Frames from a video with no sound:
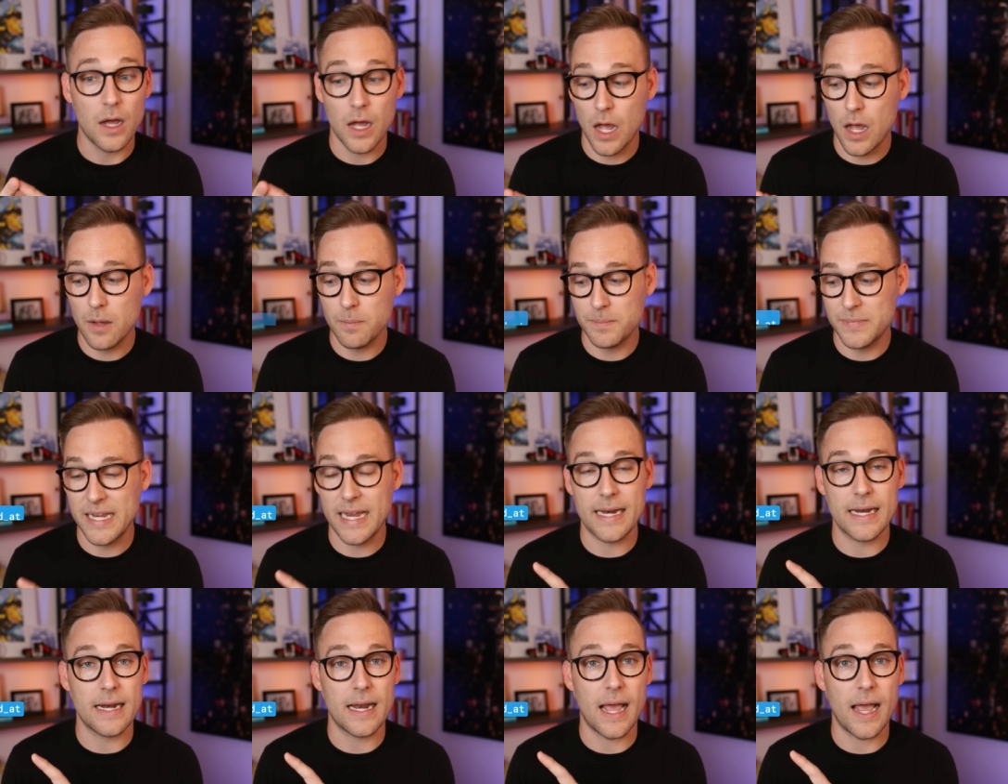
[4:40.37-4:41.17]

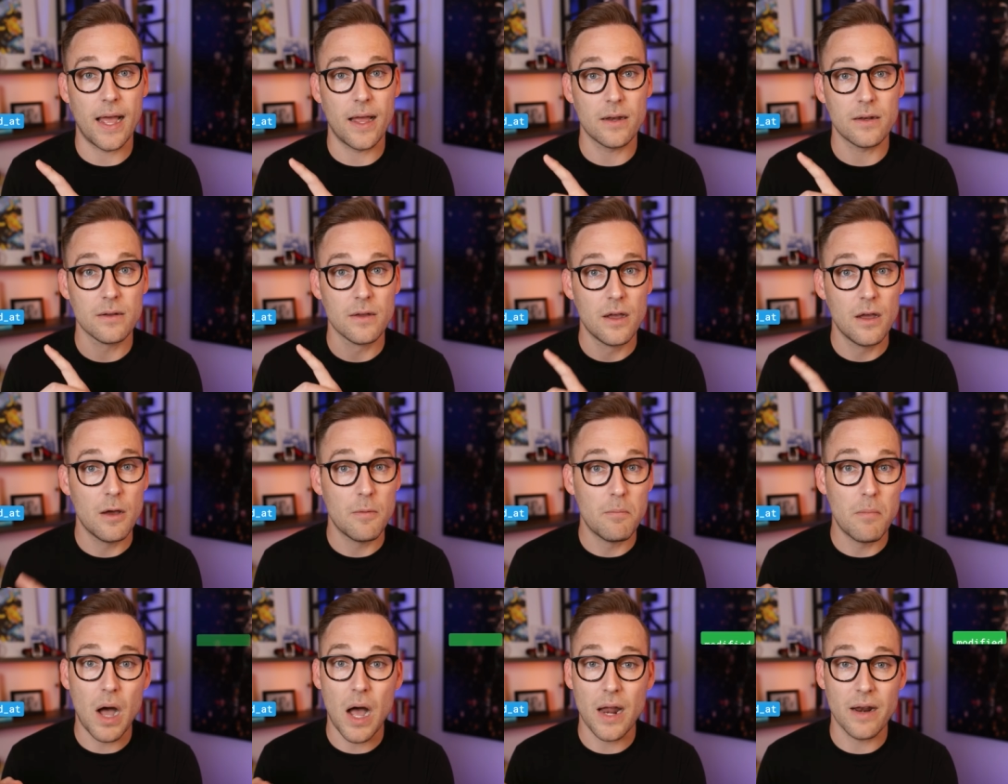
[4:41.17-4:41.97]
updated at,
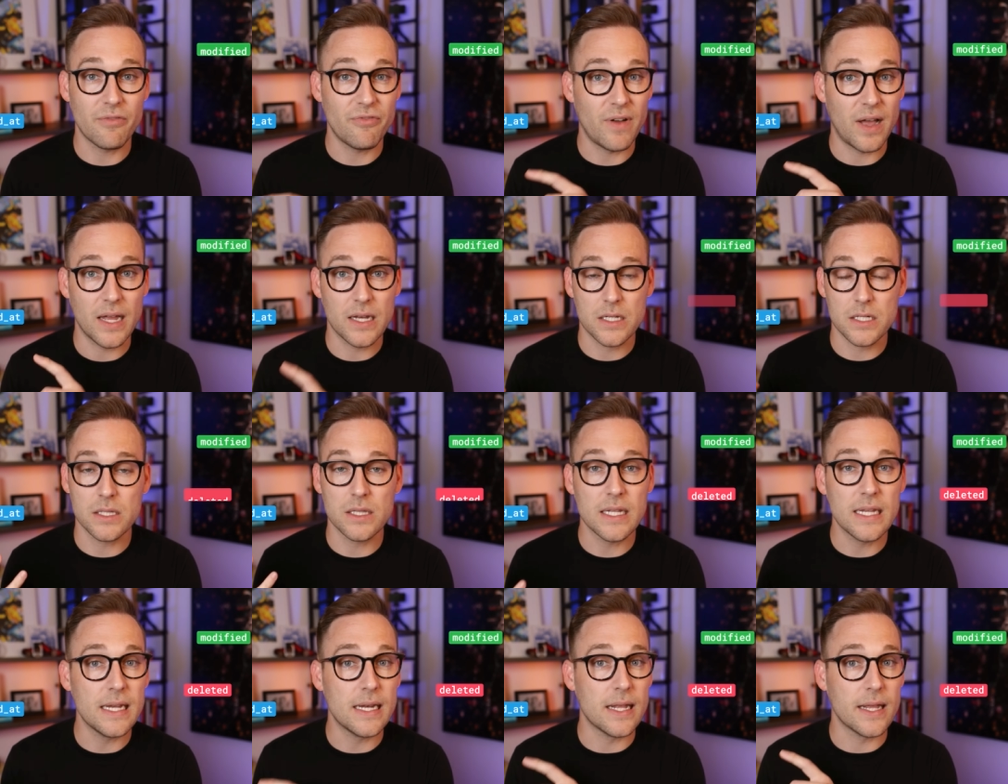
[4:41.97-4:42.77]
modified,
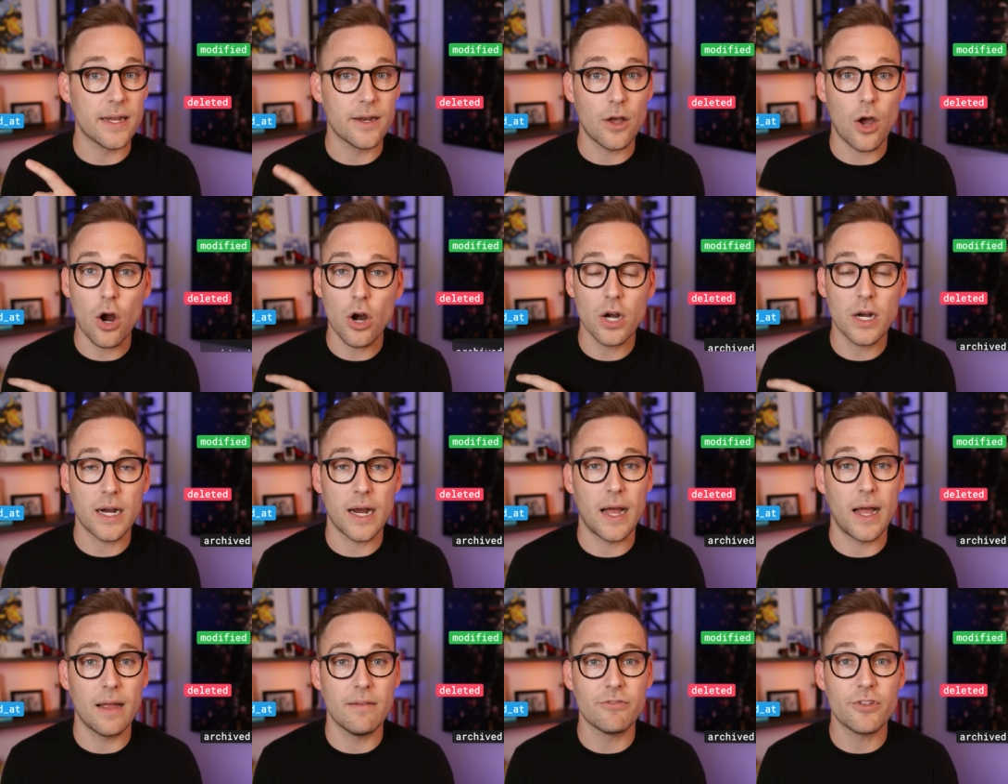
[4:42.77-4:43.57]
deleted,
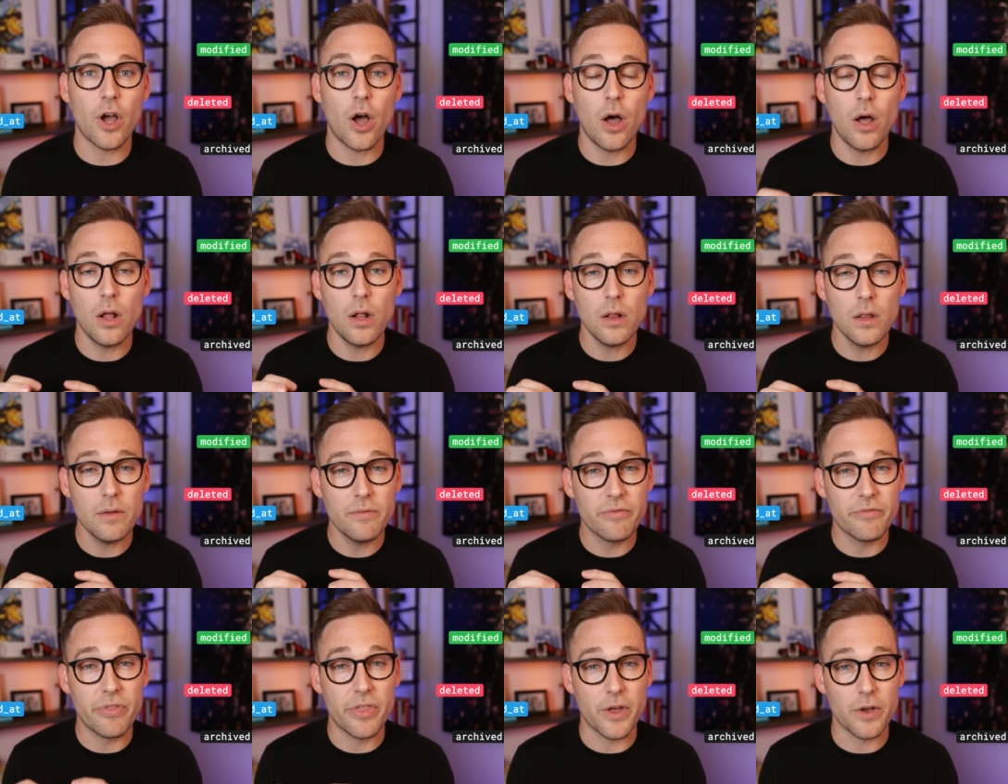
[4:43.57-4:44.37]
archived, all
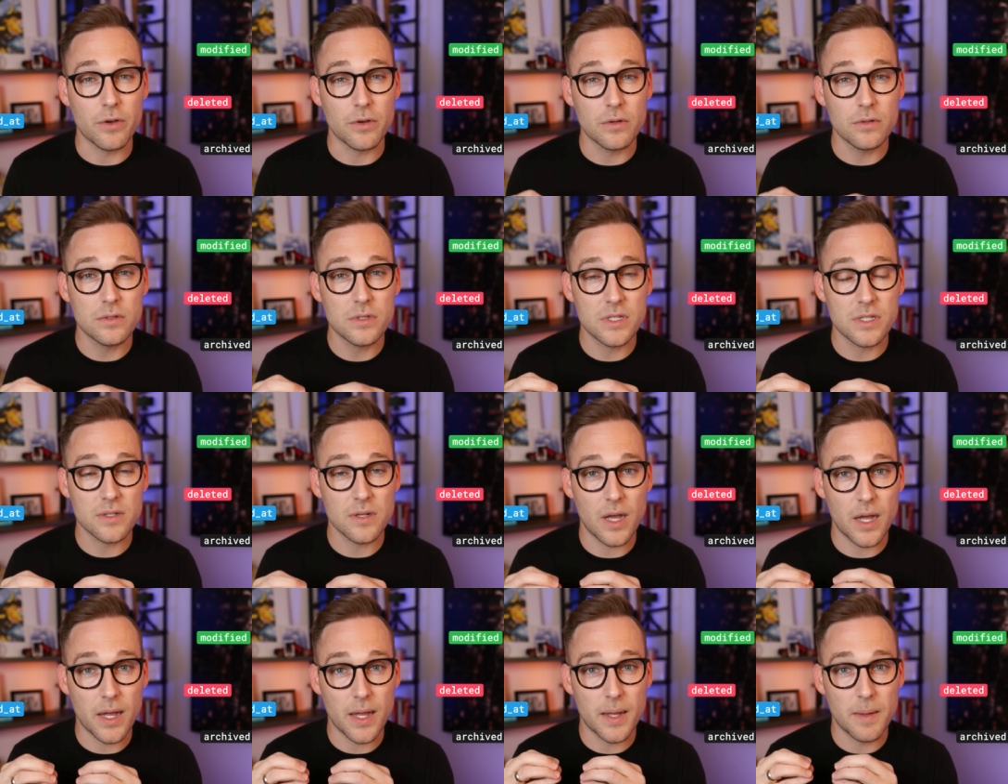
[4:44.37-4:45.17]
of those
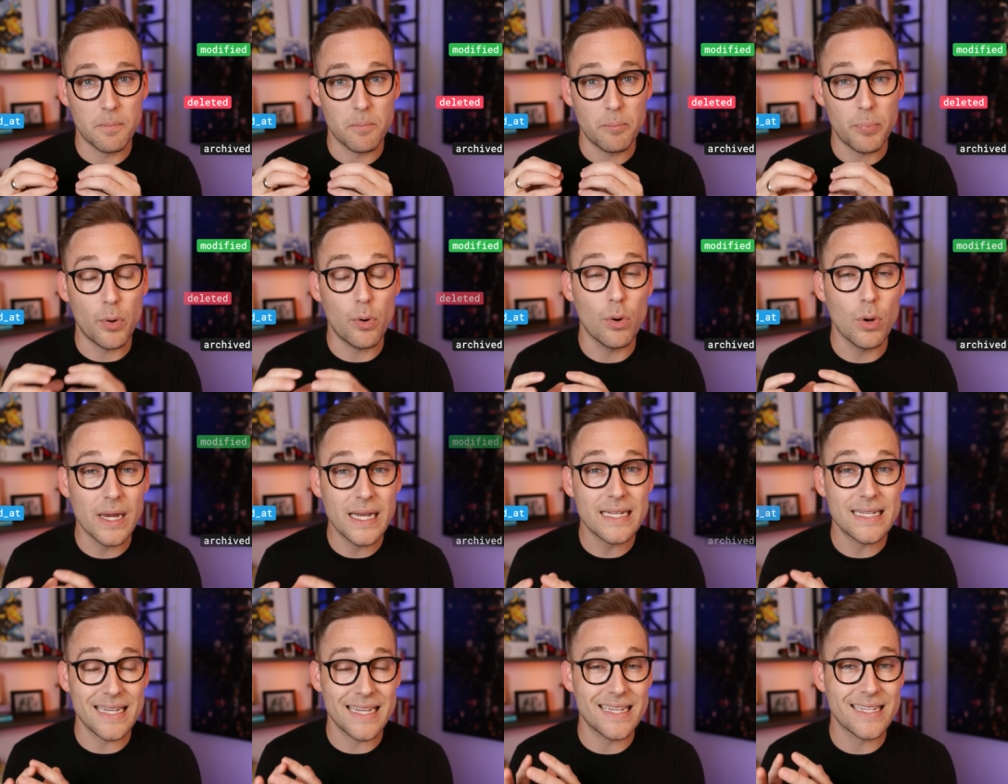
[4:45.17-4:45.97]
um,
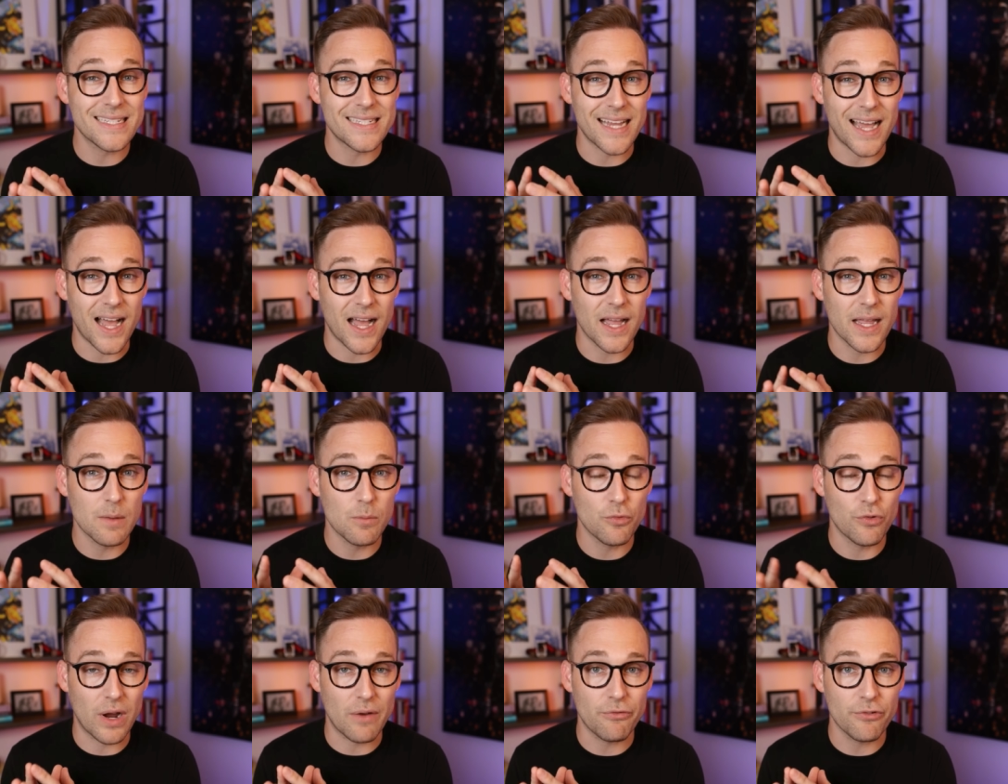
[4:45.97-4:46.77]
point in
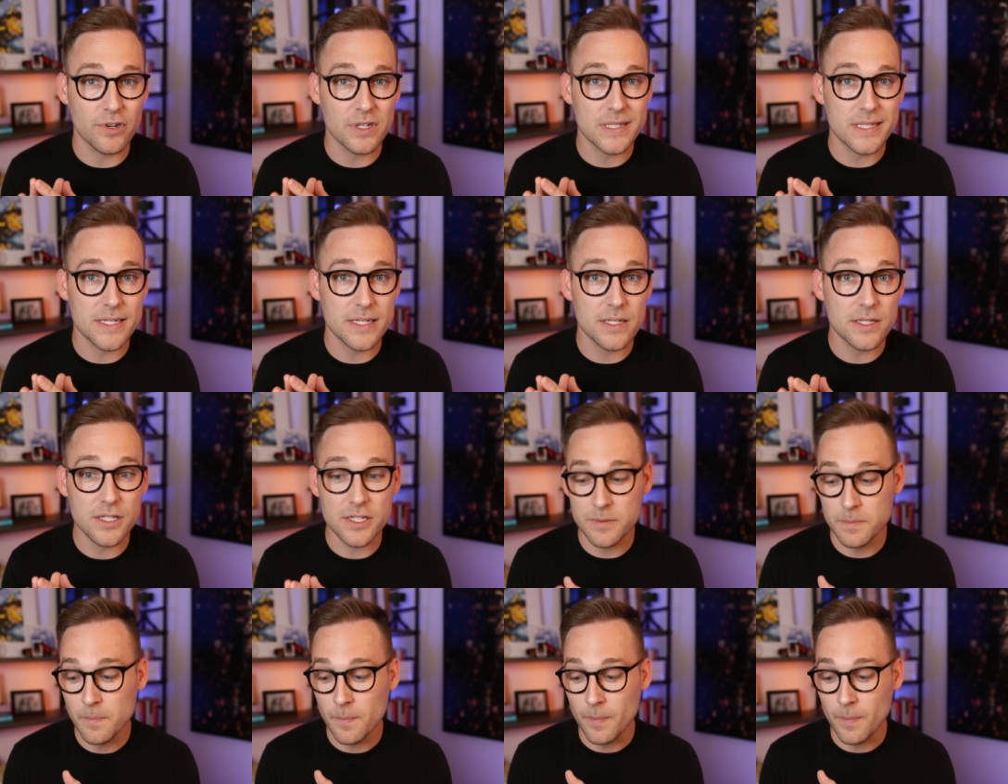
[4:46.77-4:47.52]
time references,